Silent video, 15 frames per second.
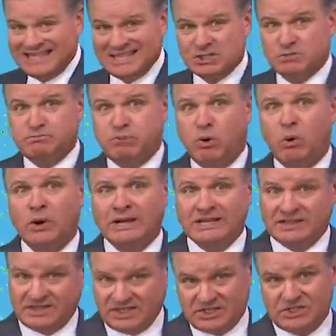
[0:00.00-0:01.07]
this point,
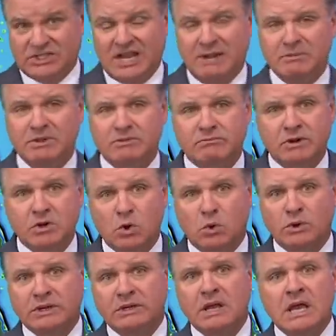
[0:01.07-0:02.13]
at this time of the
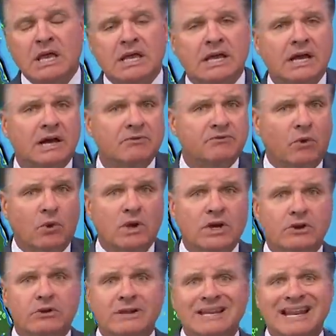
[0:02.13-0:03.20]
recording,
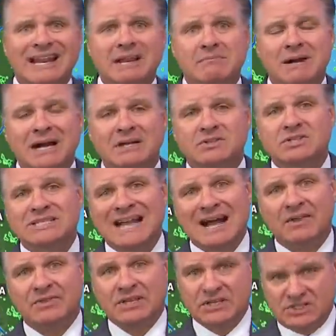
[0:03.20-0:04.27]
480 miles
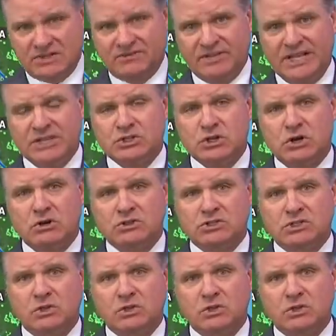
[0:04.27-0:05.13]
southeast of Lake Charles,